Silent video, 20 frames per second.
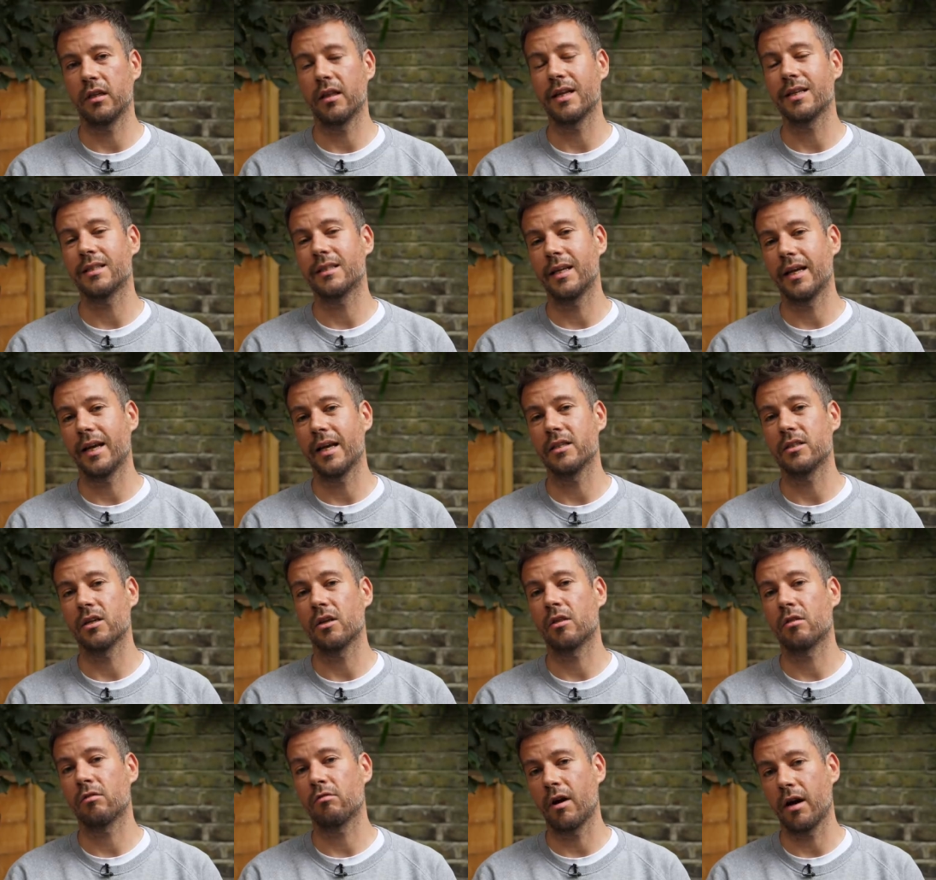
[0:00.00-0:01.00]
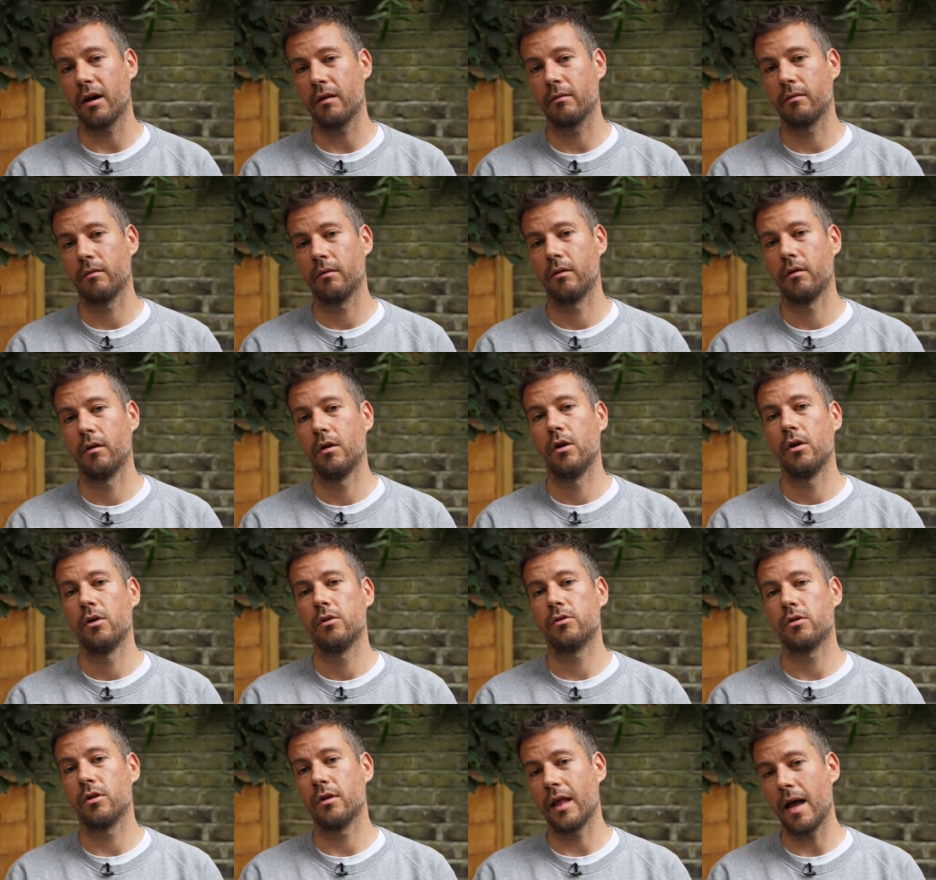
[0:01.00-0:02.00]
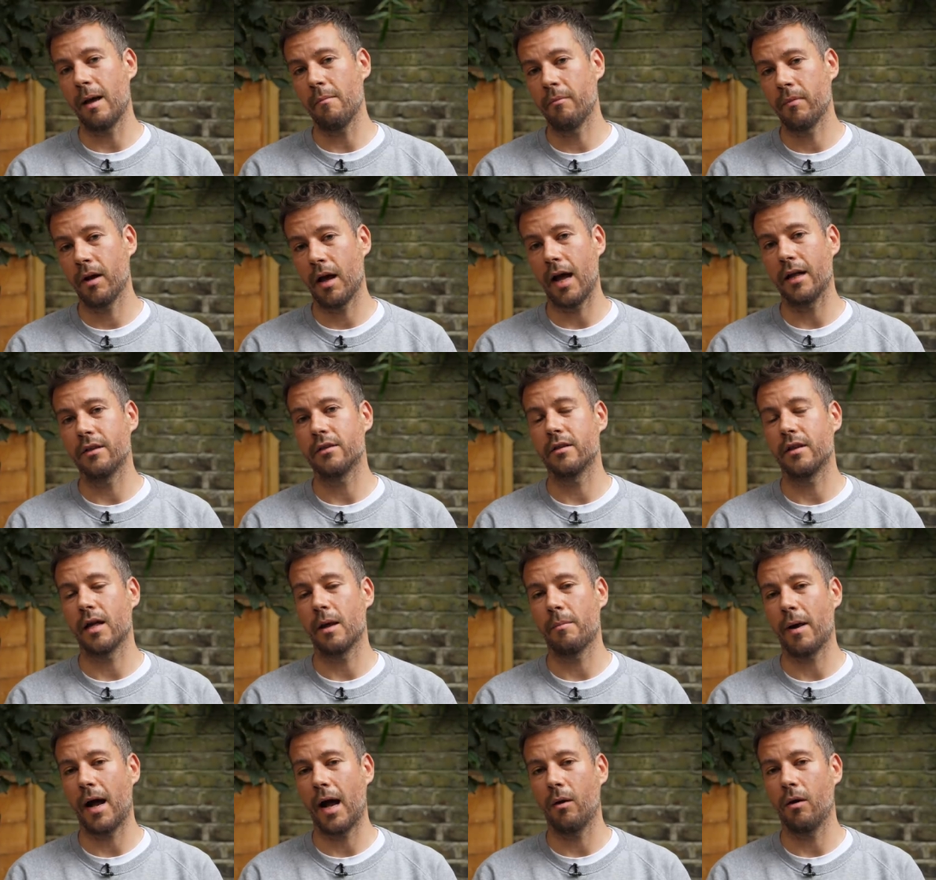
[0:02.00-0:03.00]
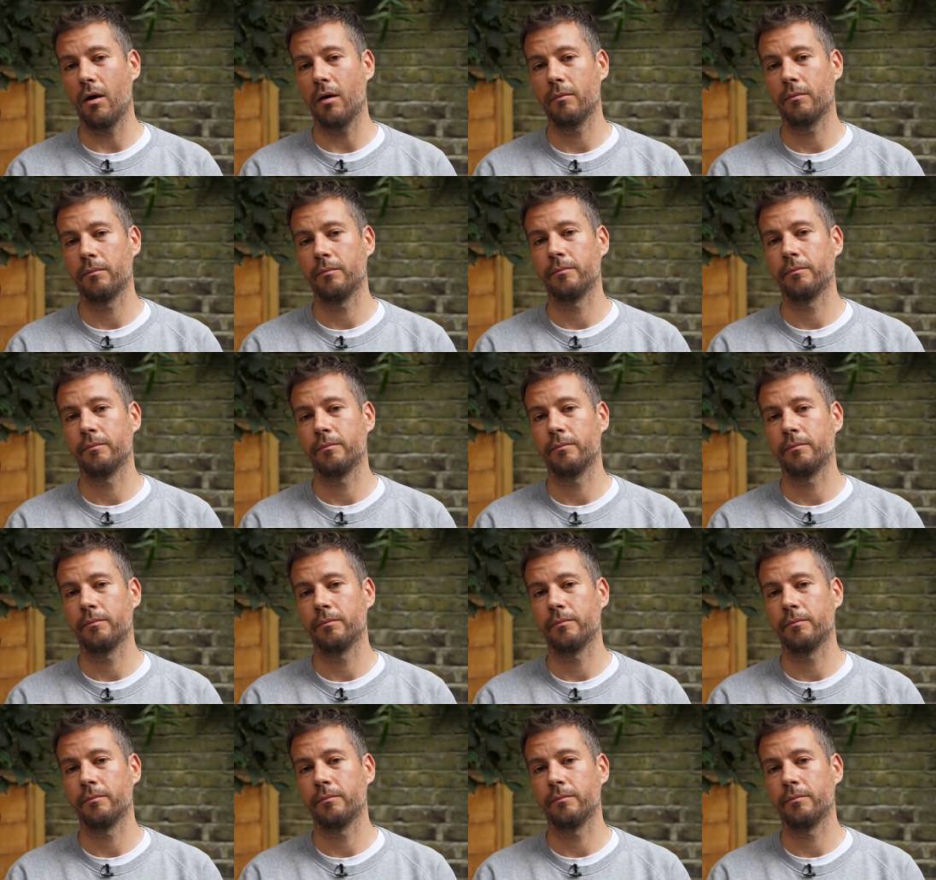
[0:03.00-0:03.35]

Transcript: They see it as a threat to them and to their power.